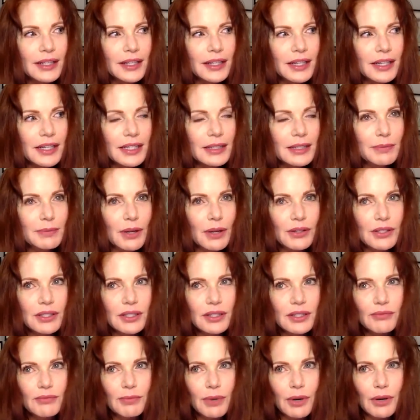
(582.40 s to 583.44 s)
the
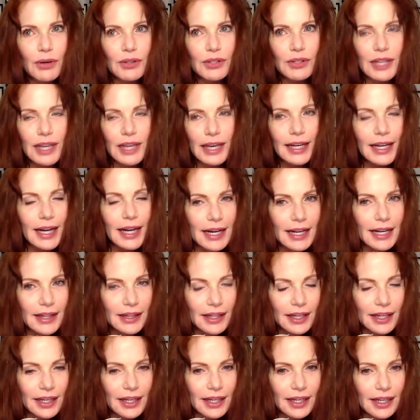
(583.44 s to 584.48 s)
explosive bolts hit
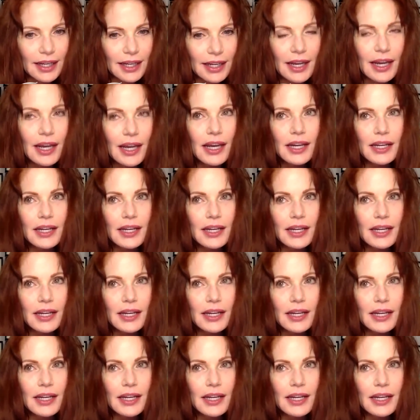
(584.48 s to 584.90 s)
anything?